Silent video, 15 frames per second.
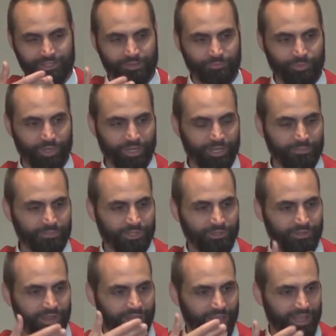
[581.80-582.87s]
Bring it up to
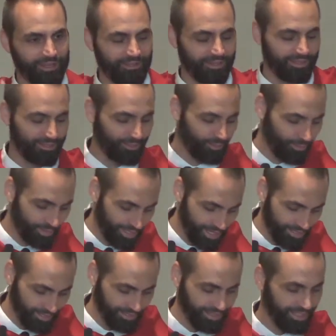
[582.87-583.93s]
their hand, or they go
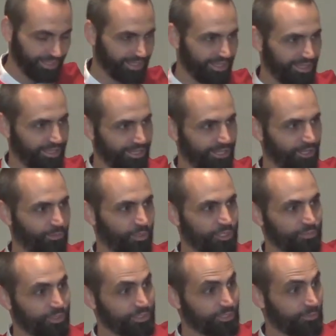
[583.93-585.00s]
down and lick. You know, which
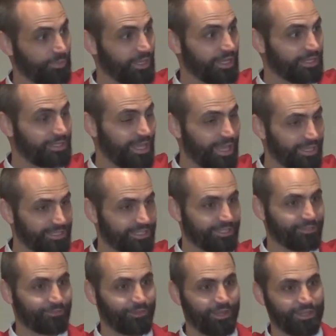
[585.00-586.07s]
ones are being
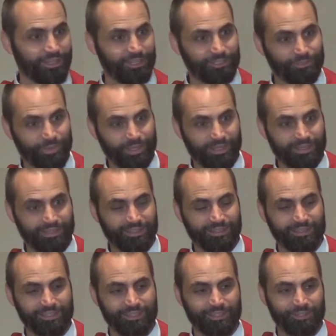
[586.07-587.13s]
attentive while they drink?
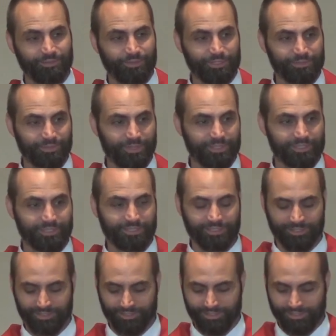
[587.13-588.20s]
Which ones are,
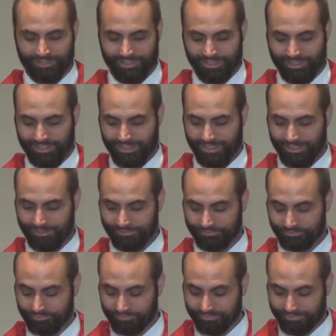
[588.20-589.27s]
you know,
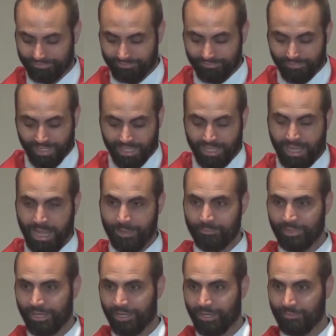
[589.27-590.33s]

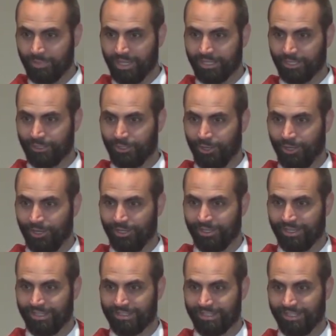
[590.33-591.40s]
lapping it up like a dog,
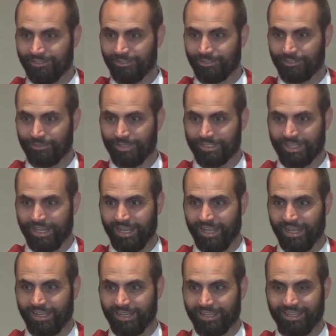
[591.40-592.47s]
he said. Those are ones I
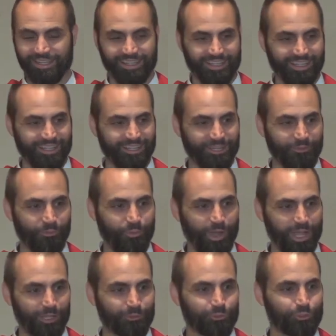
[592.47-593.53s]
like. The
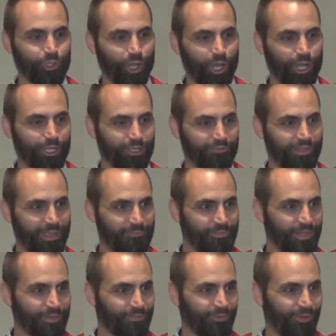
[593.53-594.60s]
wild dog of
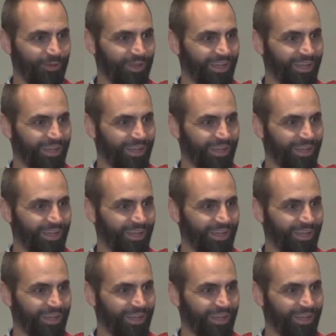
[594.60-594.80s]
people.